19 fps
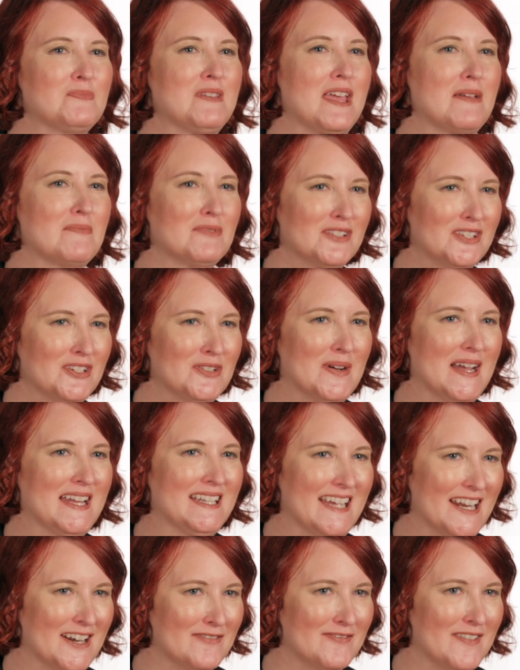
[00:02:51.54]
be able to
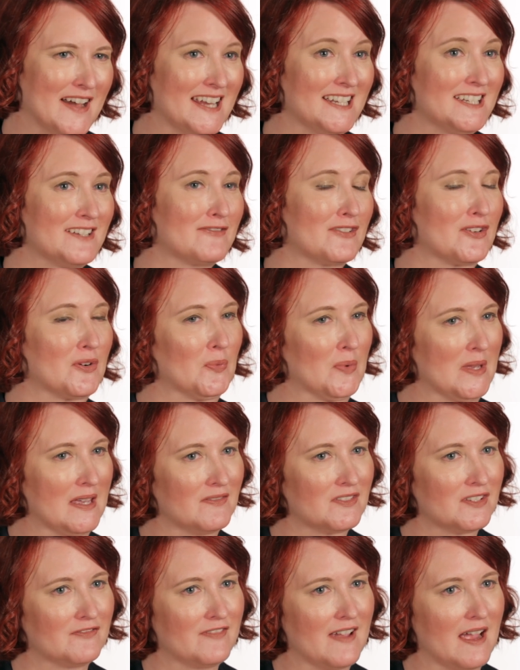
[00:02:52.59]
identify different
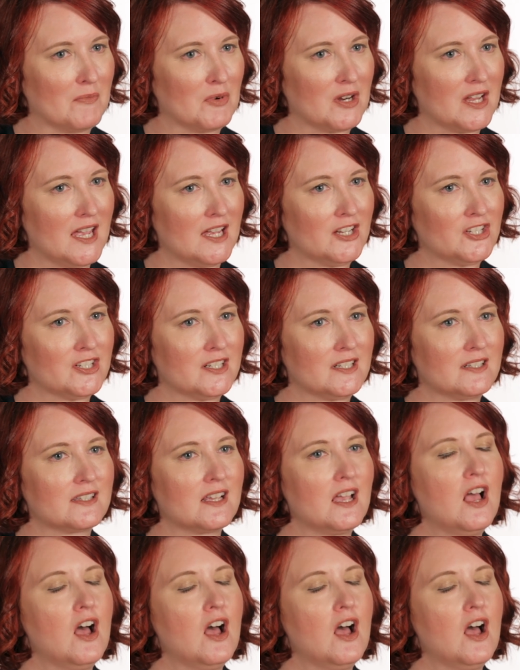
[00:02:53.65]
weaves and fabrications.